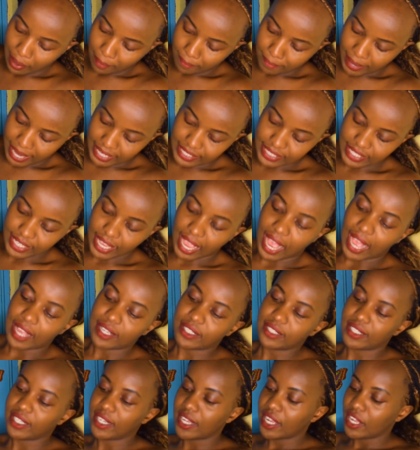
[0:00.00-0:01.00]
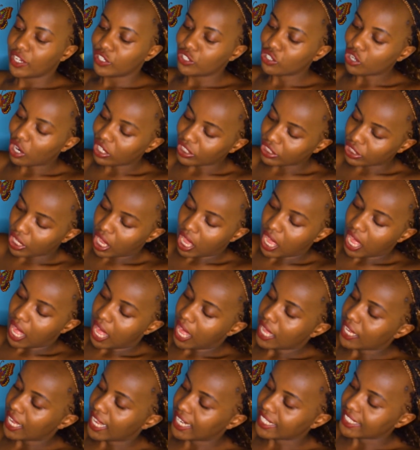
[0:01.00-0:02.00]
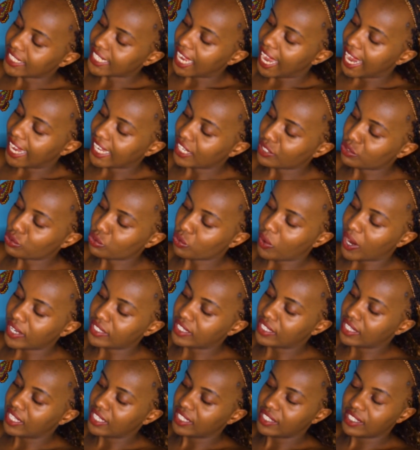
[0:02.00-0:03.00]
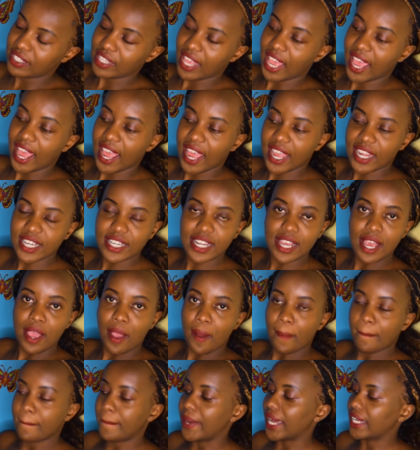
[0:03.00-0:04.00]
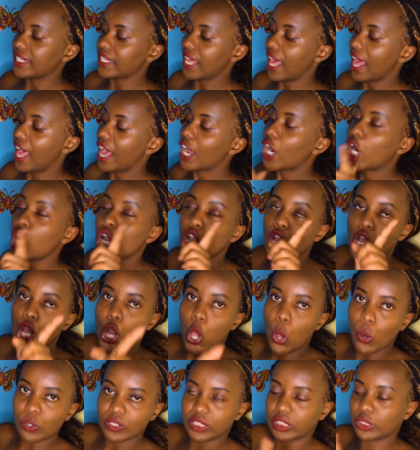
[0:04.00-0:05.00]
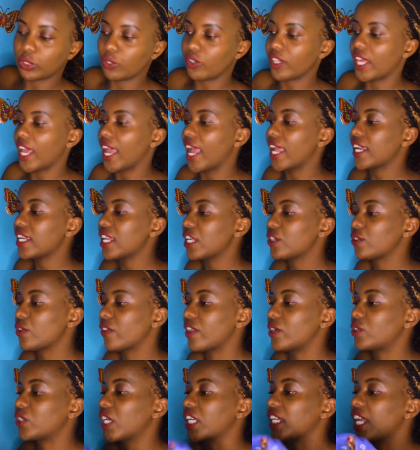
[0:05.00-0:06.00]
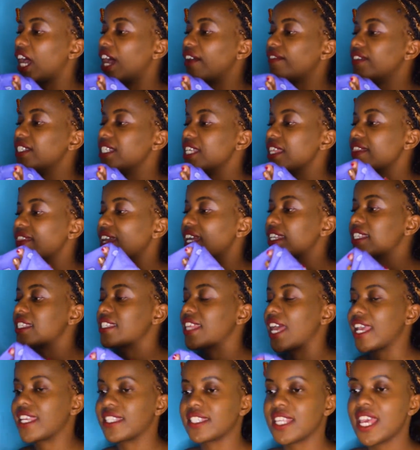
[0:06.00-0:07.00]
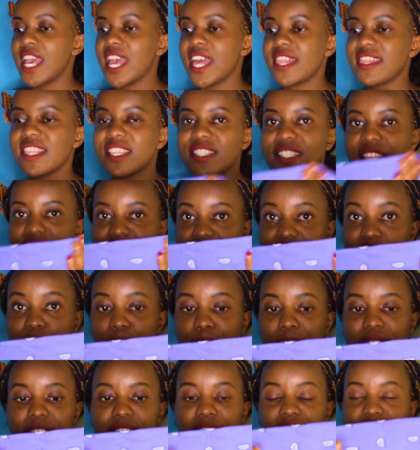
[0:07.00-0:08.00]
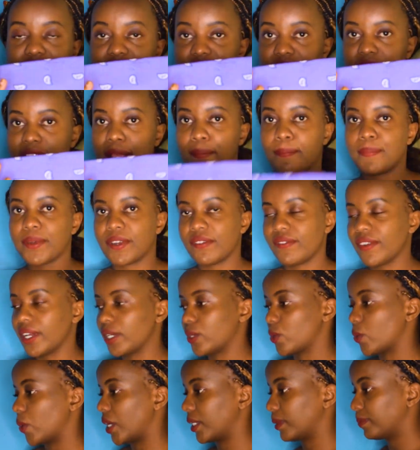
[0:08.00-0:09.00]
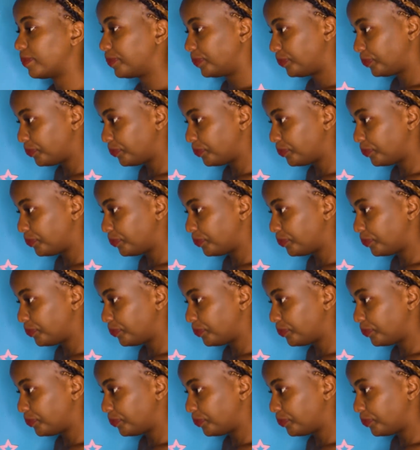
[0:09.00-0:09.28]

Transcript: but yeah, not entirely towards this end, but close to the end, so that you can have it in that size. This size is better than the previous one.